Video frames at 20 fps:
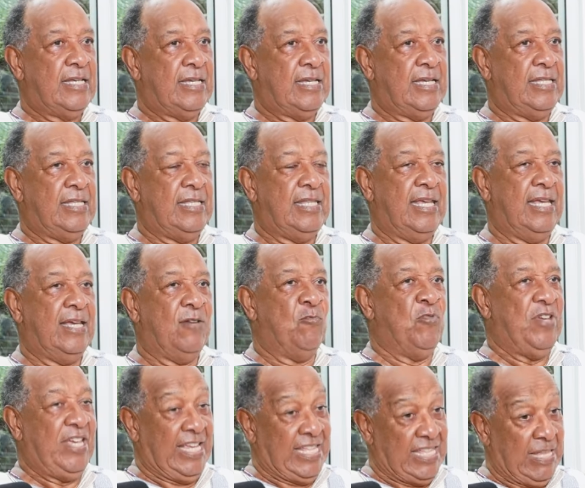And
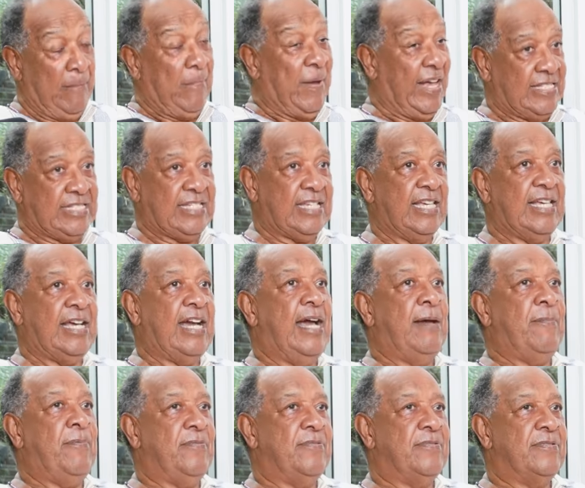then in the basket
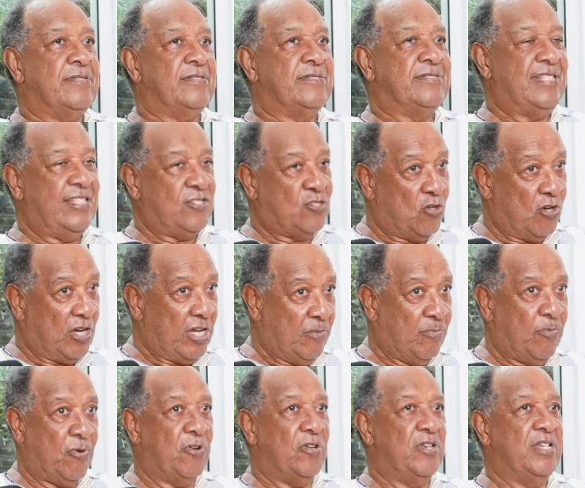have the soccer
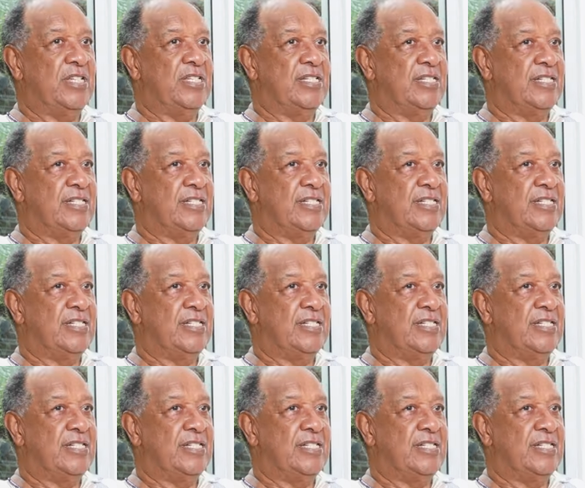ball,